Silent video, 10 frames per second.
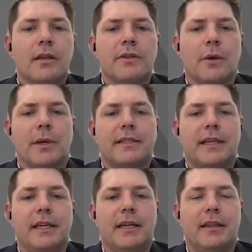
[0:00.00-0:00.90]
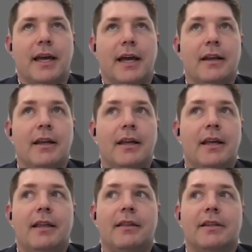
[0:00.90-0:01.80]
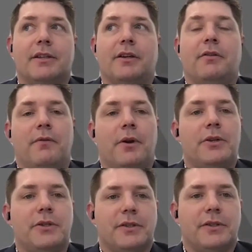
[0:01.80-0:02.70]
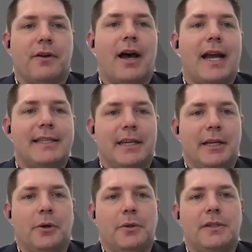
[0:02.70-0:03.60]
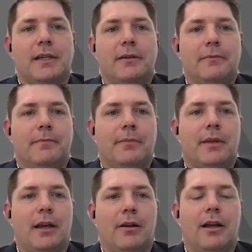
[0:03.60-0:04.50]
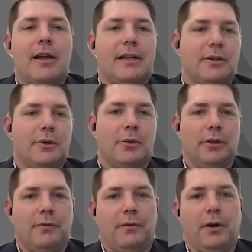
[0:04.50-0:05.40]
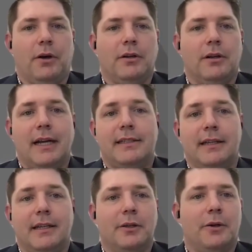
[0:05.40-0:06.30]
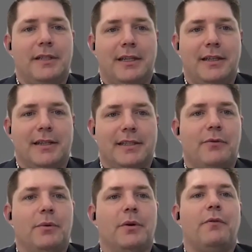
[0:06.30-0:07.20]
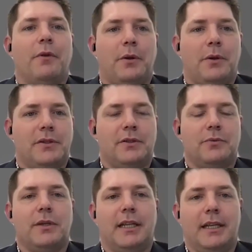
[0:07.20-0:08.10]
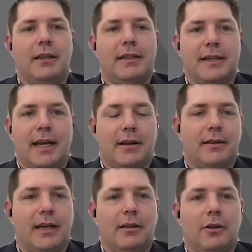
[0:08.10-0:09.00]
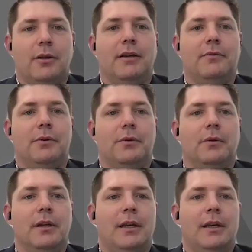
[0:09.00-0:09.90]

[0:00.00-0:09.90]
So we're seeing that there's a convergence of IT and OT. And I like to call it the forgotten IT and OT, because everyone focuses really down at that low level,